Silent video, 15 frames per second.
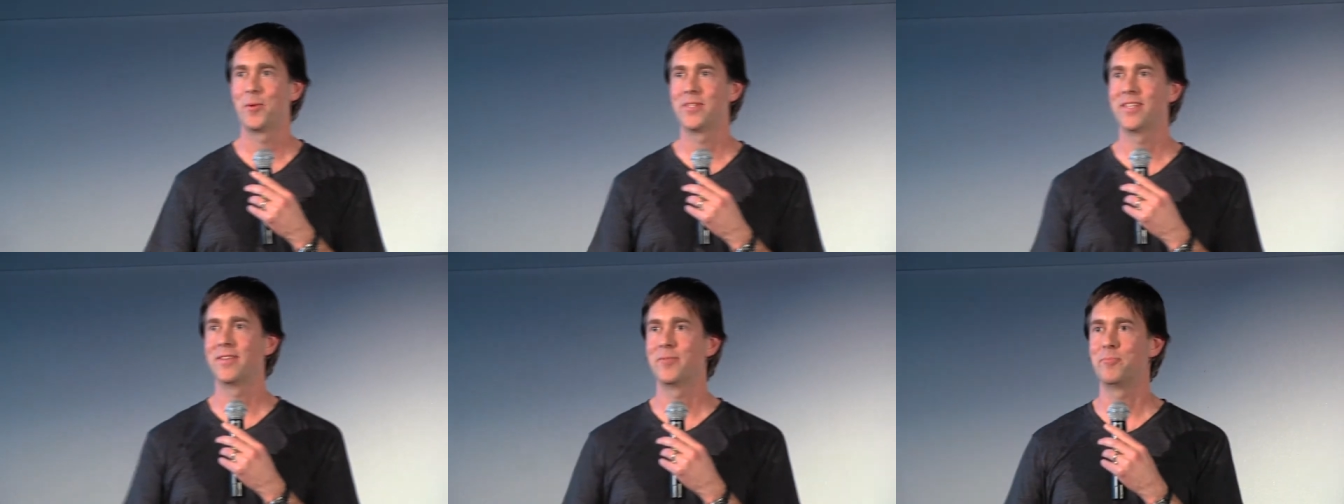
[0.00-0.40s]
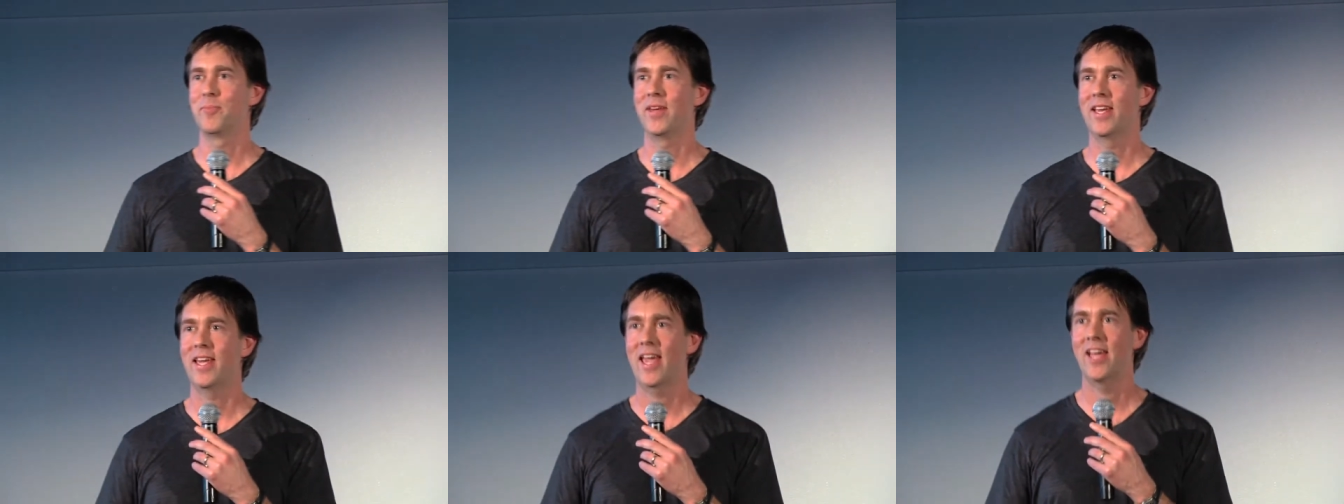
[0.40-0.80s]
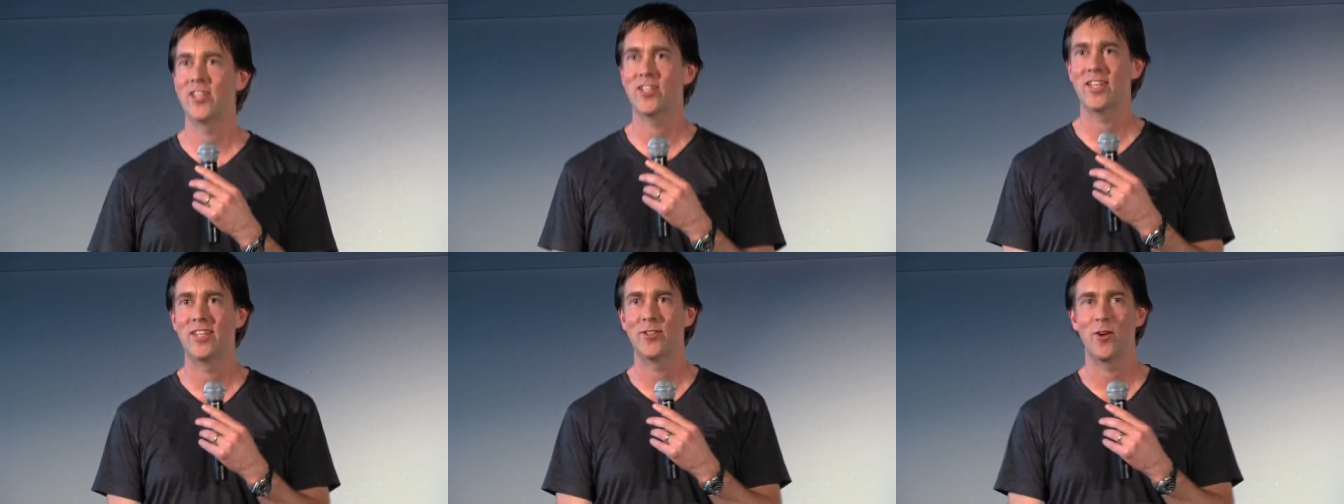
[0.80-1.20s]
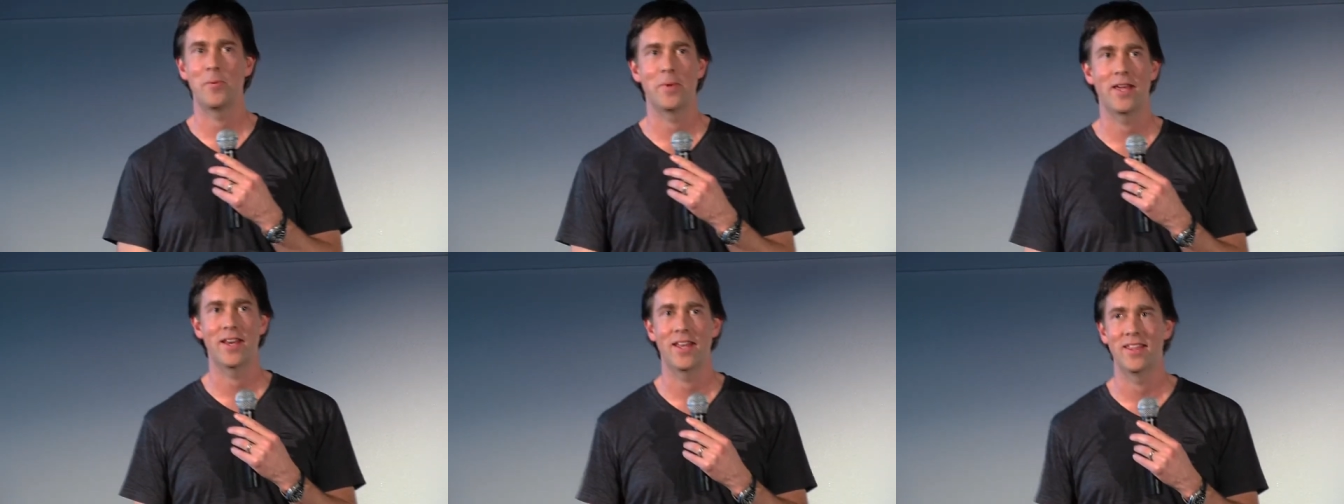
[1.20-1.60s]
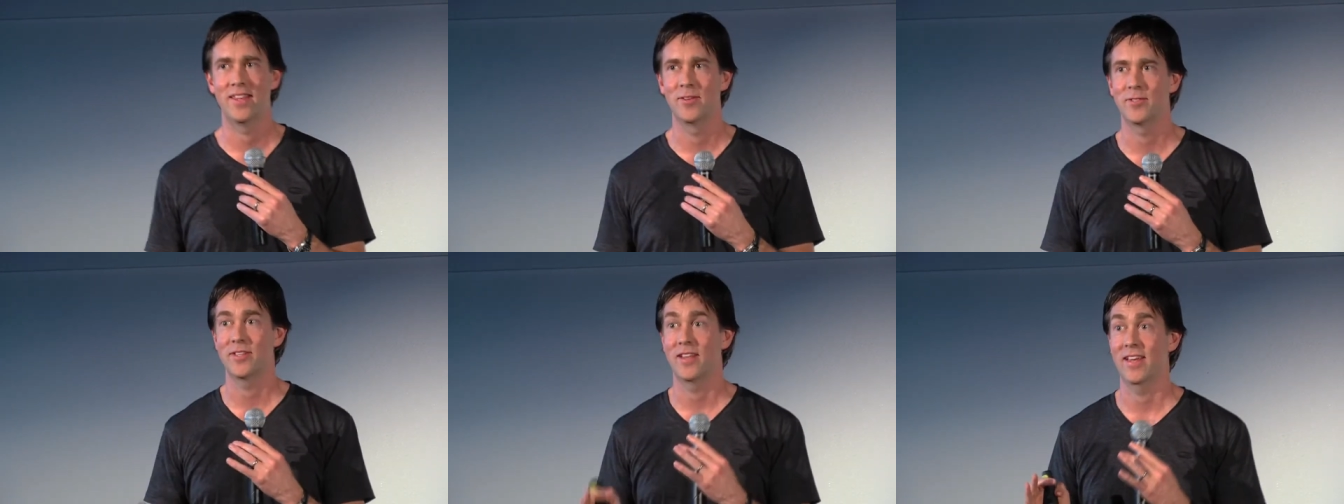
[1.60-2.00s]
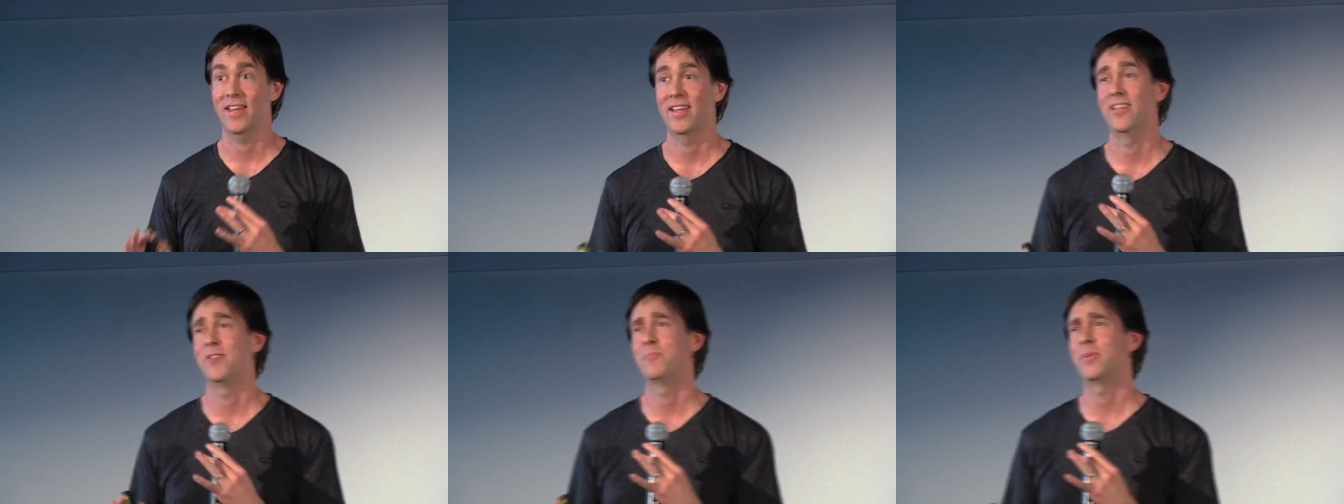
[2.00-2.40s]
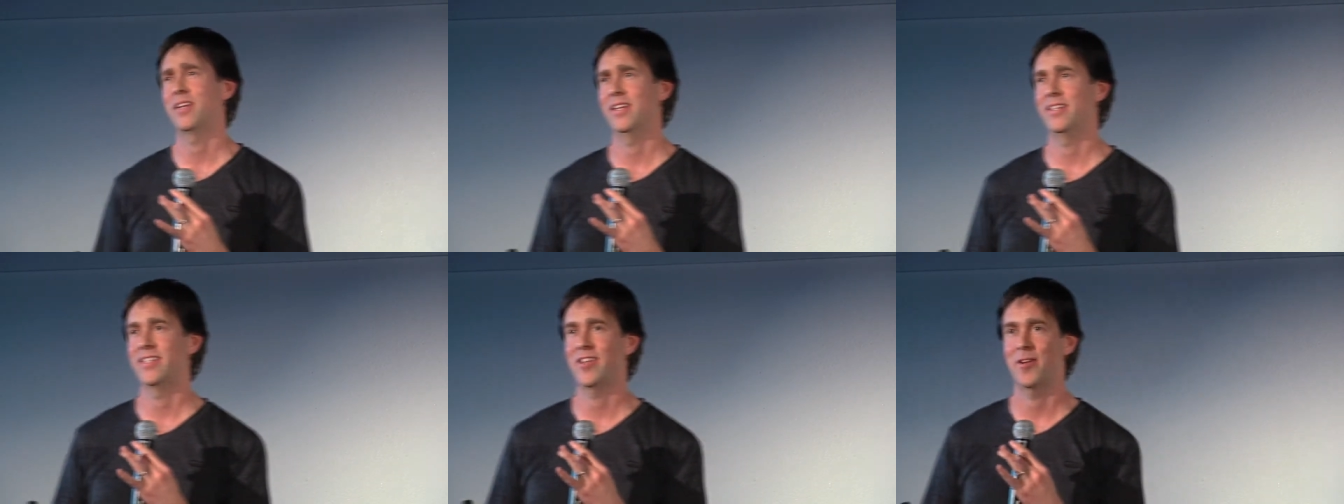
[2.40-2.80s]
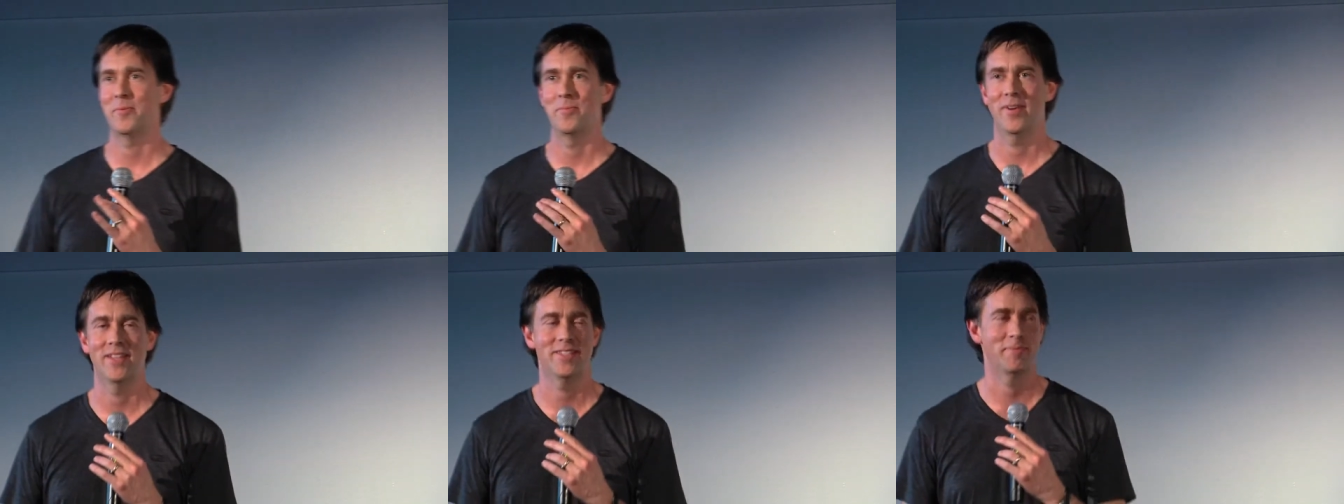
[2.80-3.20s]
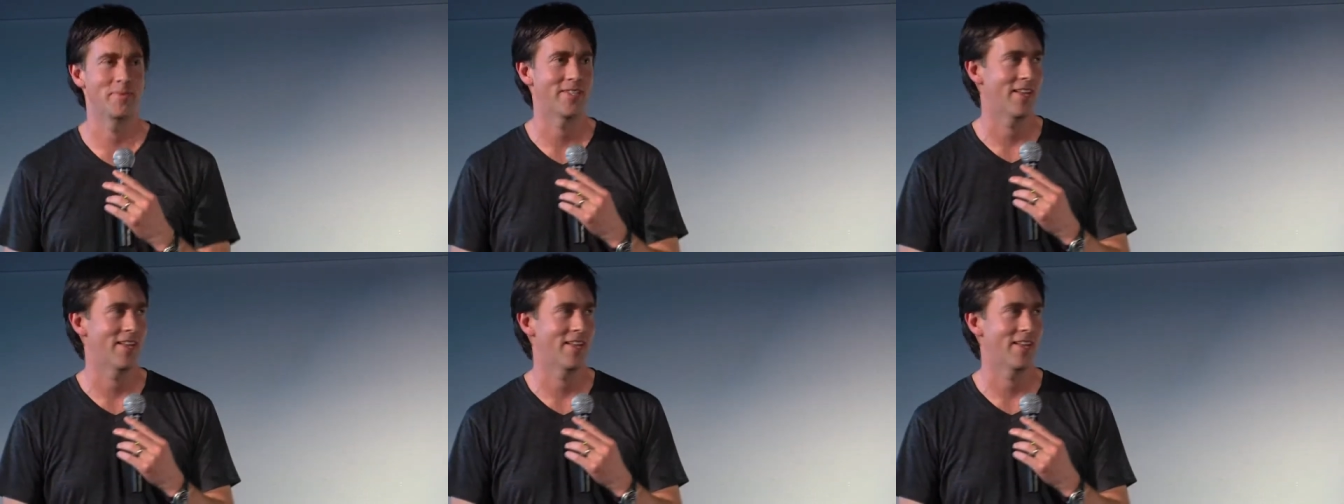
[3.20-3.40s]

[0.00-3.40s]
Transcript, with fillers: it wasn't me casually dropping it on. It's like, can you please go on my